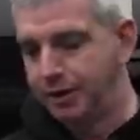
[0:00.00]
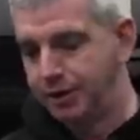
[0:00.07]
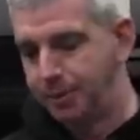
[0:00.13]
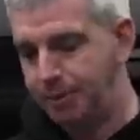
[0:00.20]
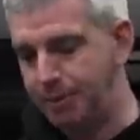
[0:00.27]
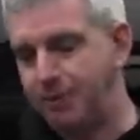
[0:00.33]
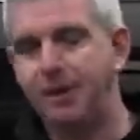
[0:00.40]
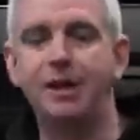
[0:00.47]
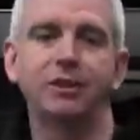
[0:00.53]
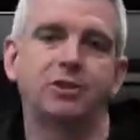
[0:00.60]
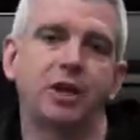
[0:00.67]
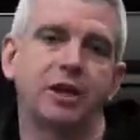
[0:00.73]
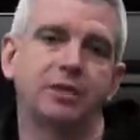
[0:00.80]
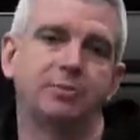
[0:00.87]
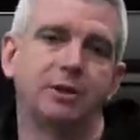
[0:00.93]
The PPE
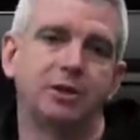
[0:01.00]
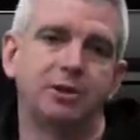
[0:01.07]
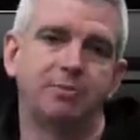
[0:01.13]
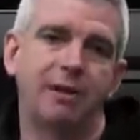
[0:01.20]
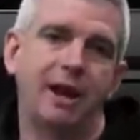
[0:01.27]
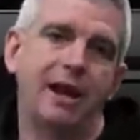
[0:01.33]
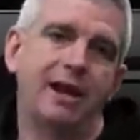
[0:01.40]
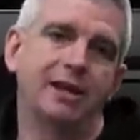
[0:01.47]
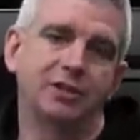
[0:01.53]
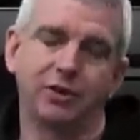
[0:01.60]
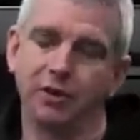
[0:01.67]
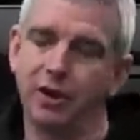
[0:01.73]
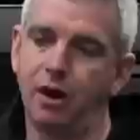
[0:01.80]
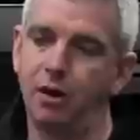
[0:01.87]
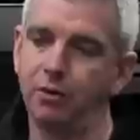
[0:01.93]
transmission pan is
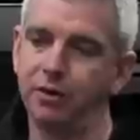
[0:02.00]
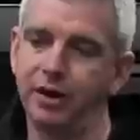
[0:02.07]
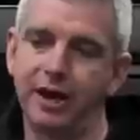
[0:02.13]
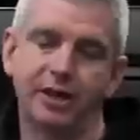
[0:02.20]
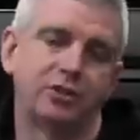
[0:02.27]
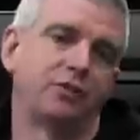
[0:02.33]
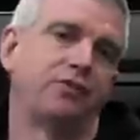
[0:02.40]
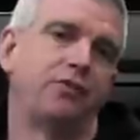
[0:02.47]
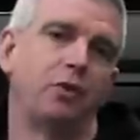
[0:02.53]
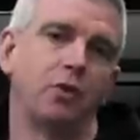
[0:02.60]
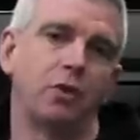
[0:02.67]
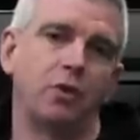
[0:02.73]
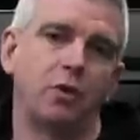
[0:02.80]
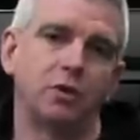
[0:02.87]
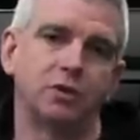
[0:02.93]
gonna hold an extra
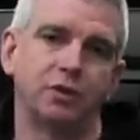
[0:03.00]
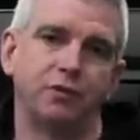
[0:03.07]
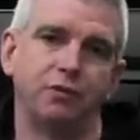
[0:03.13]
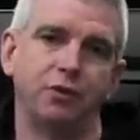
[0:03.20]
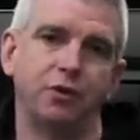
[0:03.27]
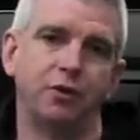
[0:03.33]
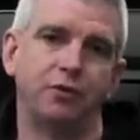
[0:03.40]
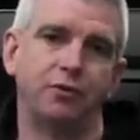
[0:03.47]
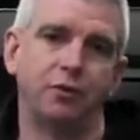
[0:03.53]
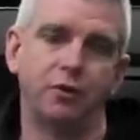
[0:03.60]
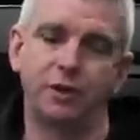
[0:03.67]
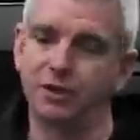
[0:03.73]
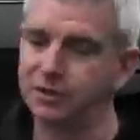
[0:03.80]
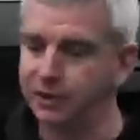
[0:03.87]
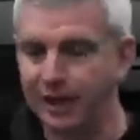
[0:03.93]
four quarts of fluid
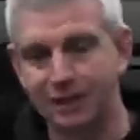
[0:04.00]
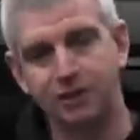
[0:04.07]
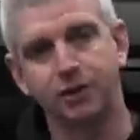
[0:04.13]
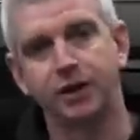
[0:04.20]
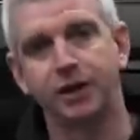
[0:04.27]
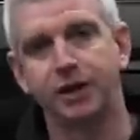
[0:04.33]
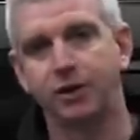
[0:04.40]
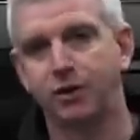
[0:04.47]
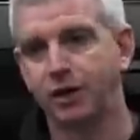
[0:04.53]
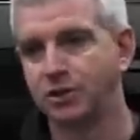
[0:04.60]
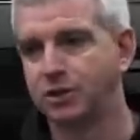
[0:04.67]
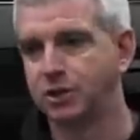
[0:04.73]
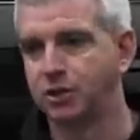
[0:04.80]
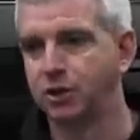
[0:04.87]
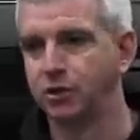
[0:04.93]
for you, so that's gonna
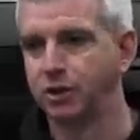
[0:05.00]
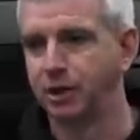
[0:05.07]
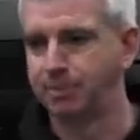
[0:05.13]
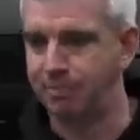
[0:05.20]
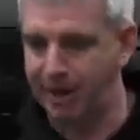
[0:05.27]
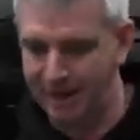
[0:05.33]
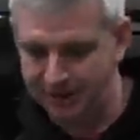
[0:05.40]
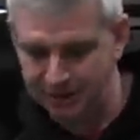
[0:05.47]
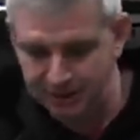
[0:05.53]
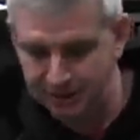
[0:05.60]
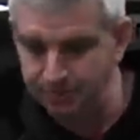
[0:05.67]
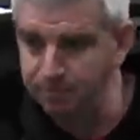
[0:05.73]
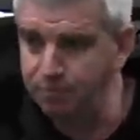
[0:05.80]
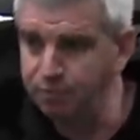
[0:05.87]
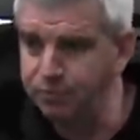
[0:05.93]
increase the cooling capacity.